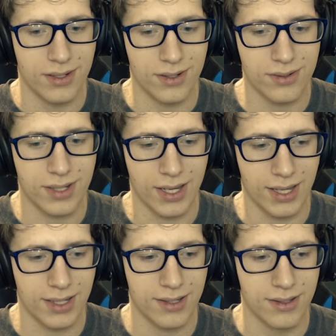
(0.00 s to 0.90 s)

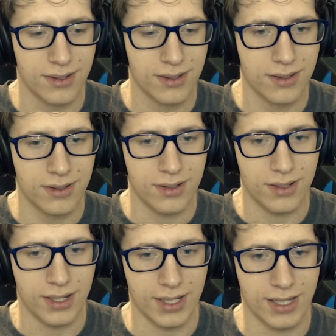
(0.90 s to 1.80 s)
Okay.
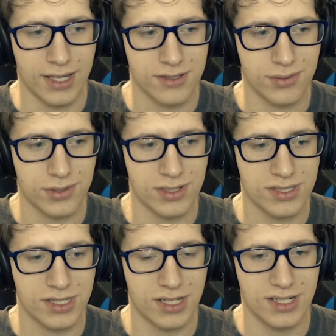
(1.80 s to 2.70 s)
I guess we're
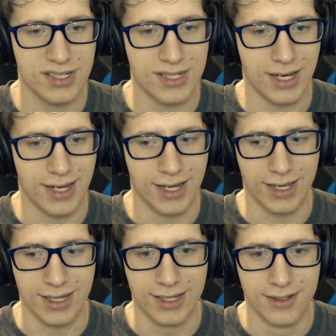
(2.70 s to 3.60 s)
just gonna
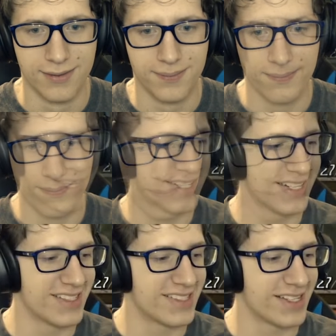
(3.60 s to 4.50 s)
die. I
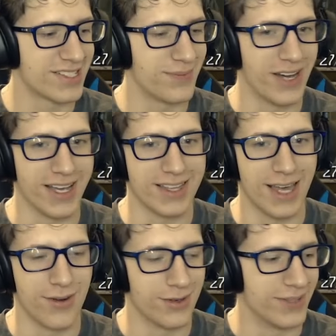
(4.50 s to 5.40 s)
didn't say spike.
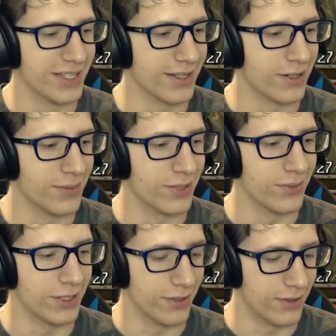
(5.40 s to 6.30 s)
That would be a little bit
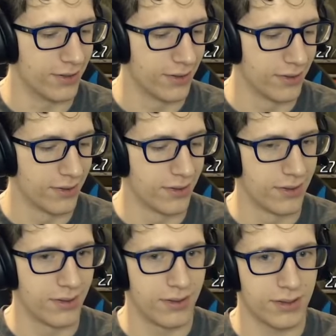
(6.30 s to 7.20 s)
weird.
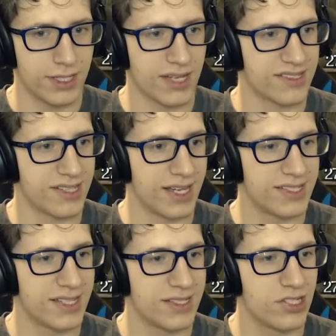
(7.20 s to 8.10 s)
Yes, I
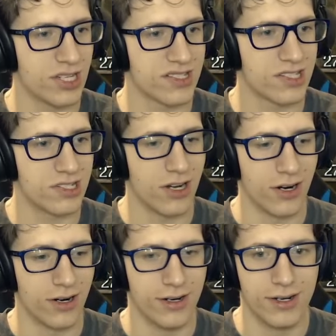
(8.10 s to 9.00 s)
did just
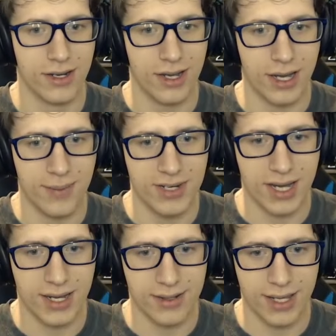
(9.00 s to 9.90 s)
start. I'm
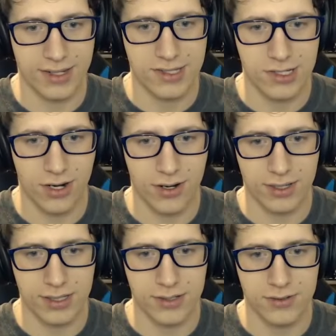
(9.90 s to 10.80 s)
not like starting
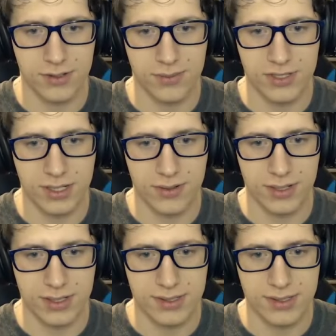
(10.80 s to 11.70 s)
the YouTube
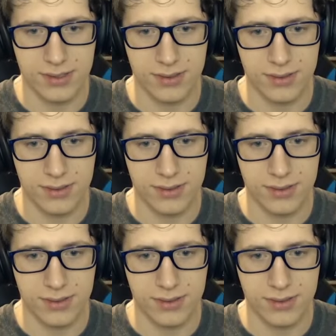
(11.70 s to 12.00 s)
series.